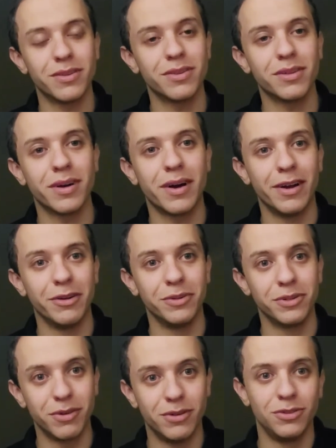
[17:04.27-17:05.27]
thing I
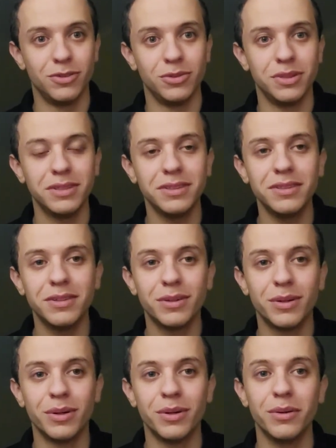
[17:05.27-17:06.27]
regret doing,
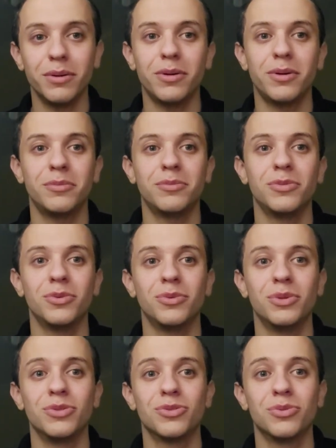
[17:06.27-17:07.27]

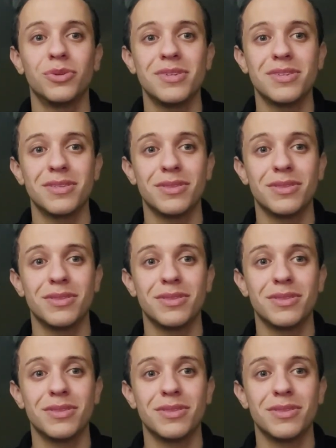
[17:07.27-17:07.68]
which was